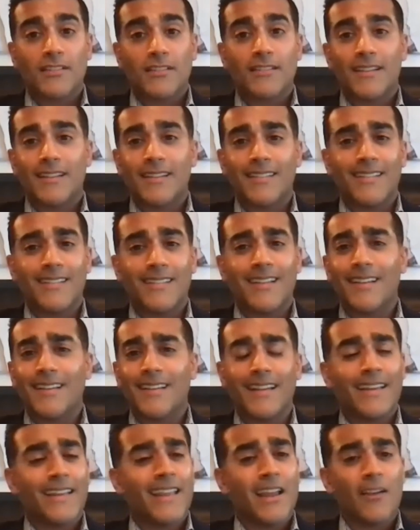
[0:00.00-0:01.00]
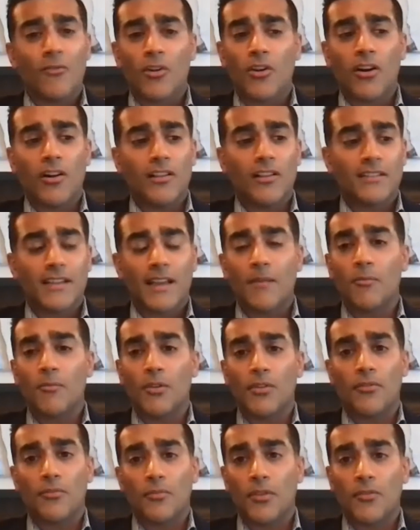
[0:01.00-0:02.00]
And, and I can't recall a time
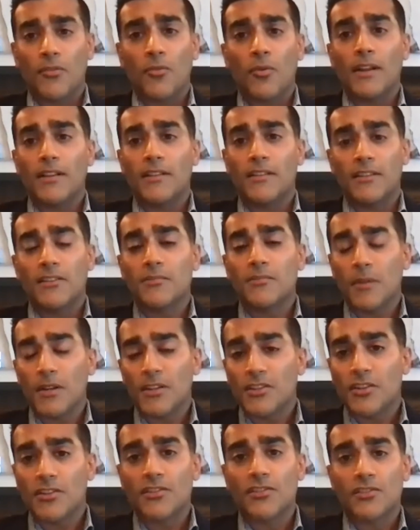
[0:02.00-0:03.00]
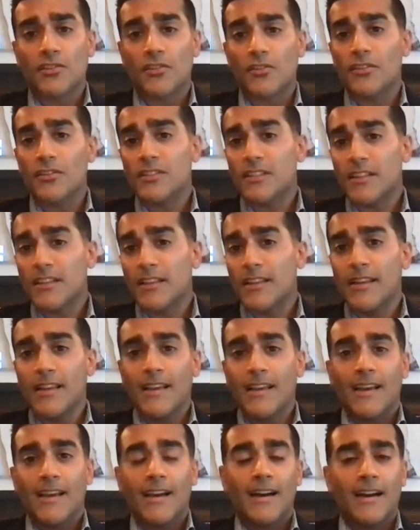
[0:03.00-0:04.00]
with, with quite this much uncertainty
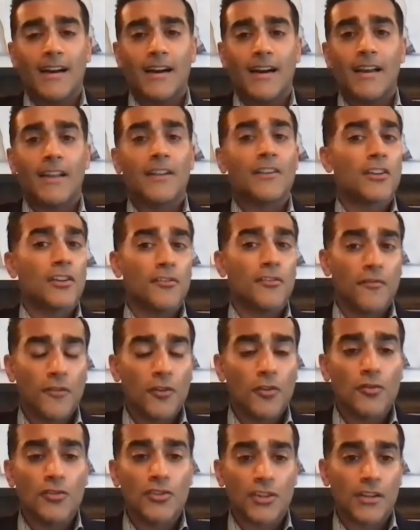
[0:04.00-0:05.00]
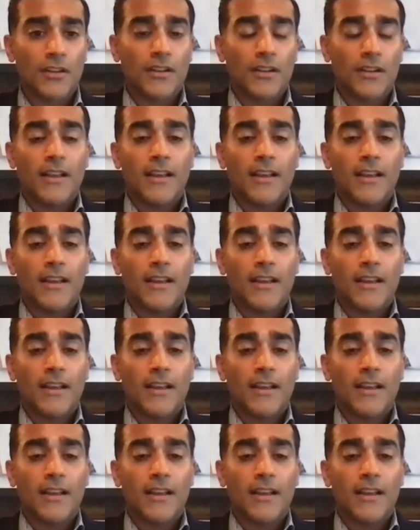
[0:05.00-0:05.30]
uh, and confusion.